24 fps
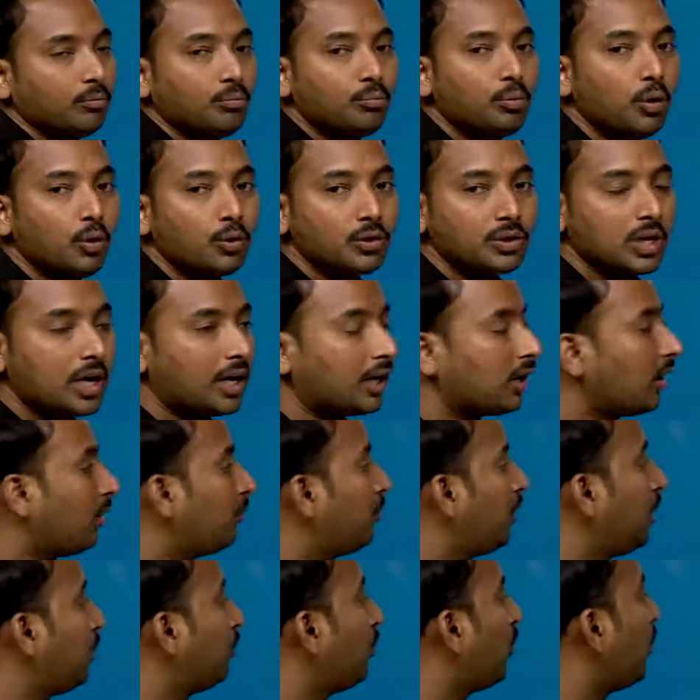Bohr
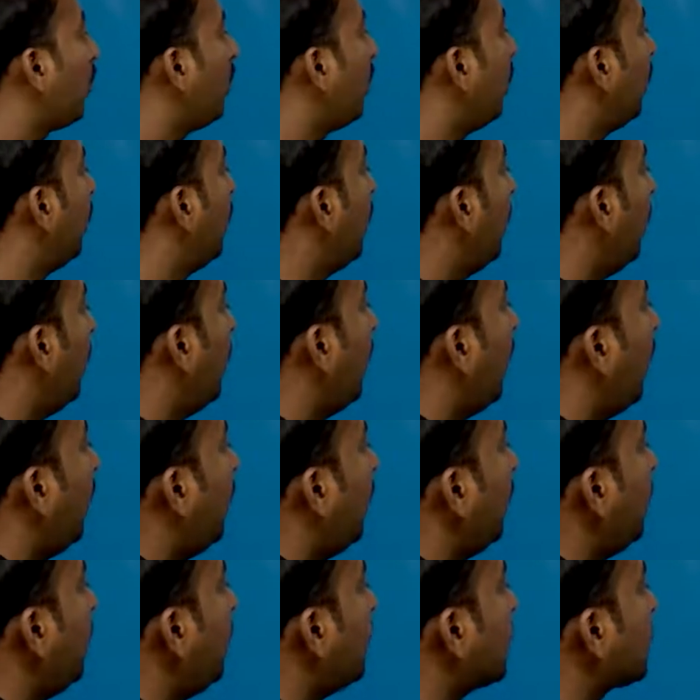atomic model. And the
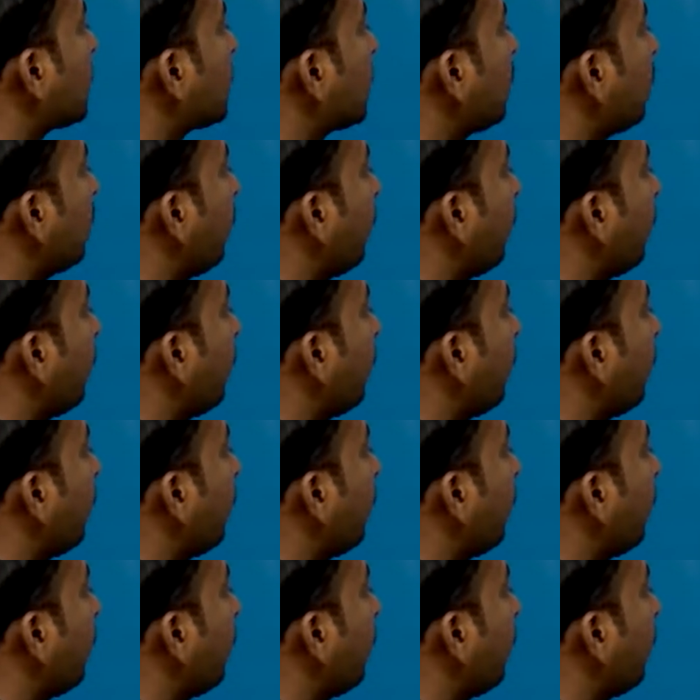next,